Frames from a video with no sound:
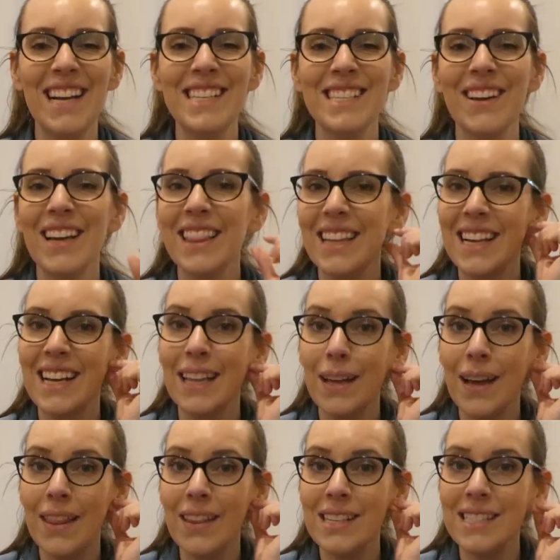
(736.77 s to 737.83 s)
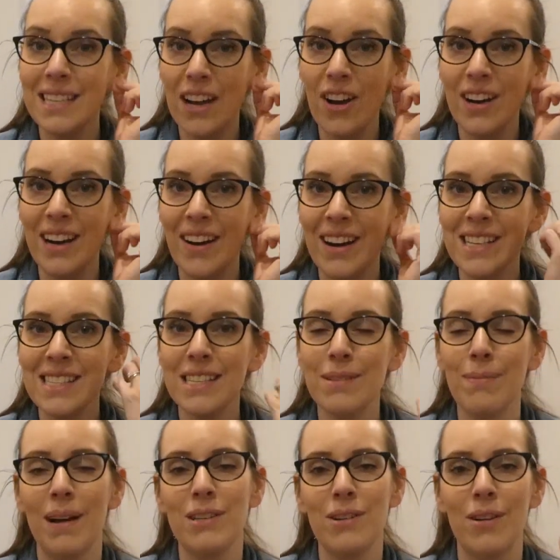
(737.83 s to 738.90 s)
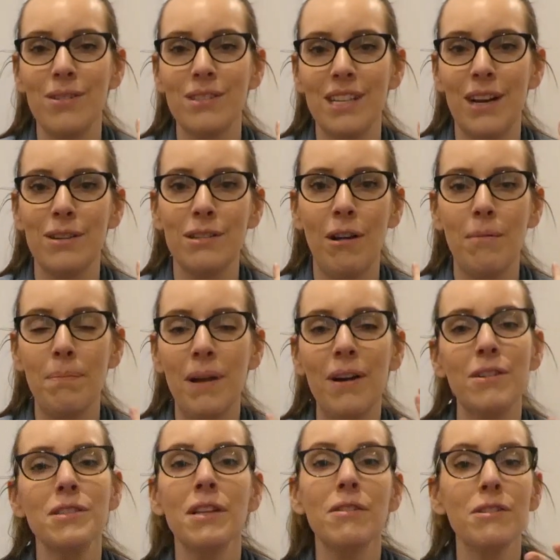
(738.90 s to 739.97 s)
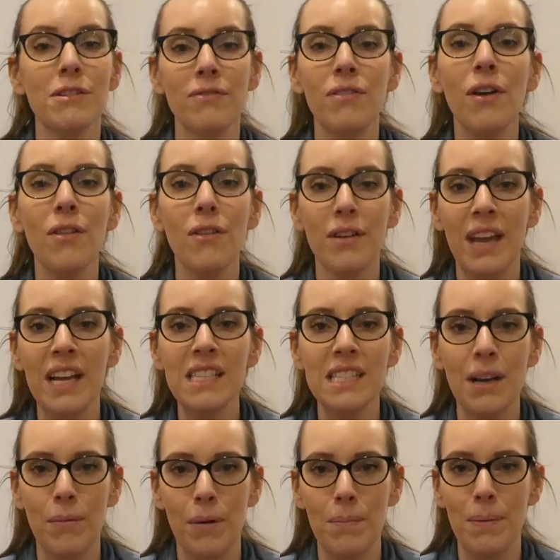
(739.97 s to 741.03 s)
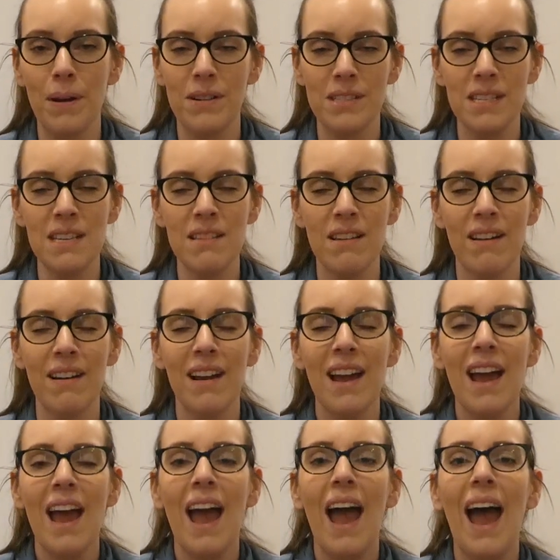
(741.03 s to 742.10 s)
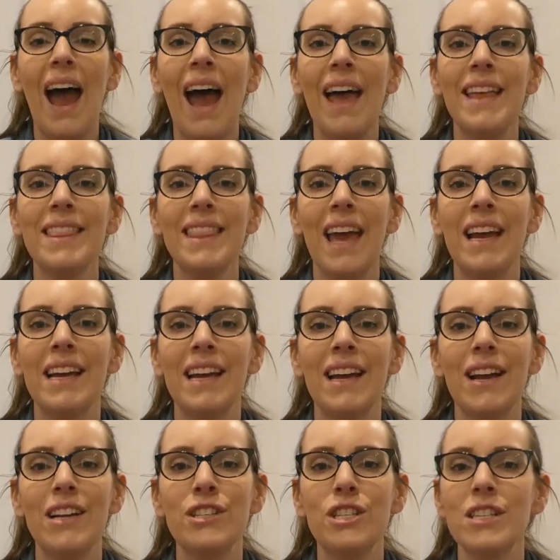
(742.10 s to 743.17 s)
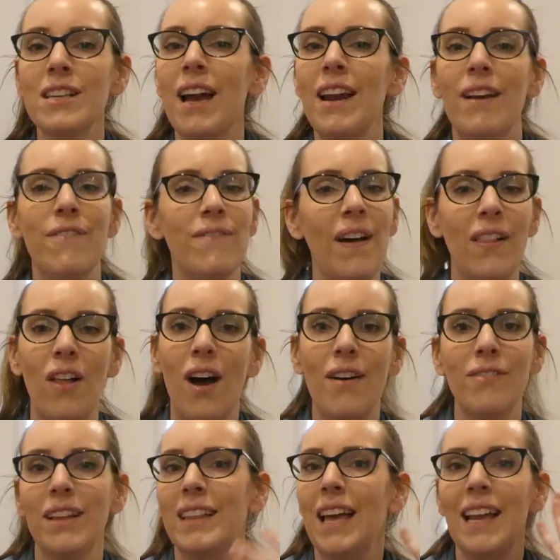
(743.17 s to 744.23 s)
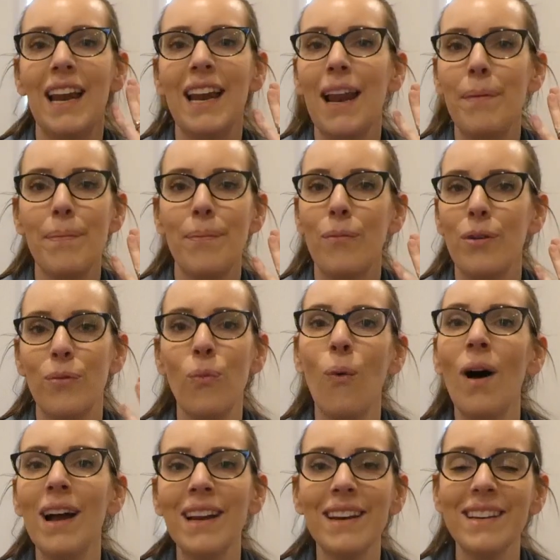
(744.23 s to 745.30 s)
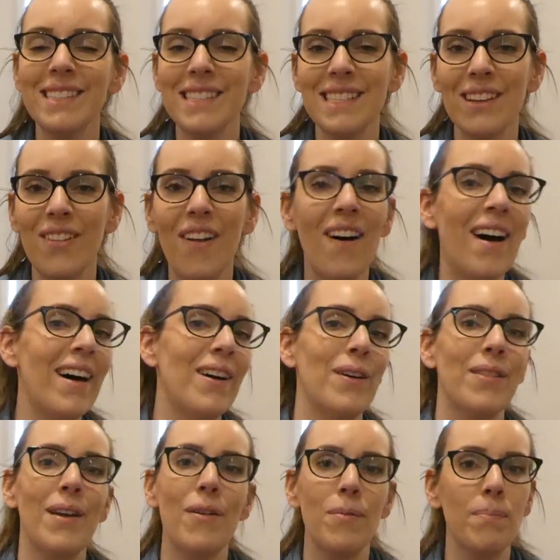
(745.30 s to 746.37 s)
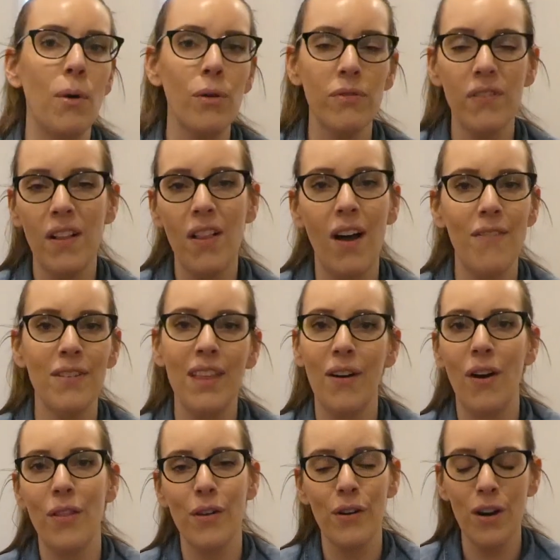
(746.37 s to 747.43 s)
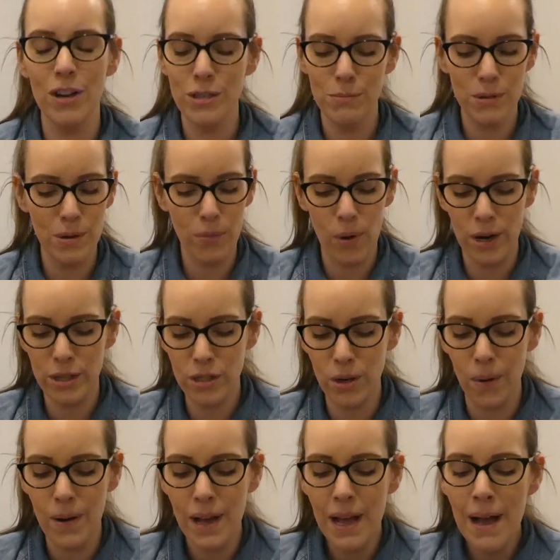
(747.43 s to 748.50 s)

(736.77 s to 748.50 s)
doing the stick-on earrings because my daughter's ears aren't pierced, and there's a few other kids that weren't pierced either, and they just kind of fell off. Like, they'd end up with one still on, or they both fell off and they were on their costume somewhere. So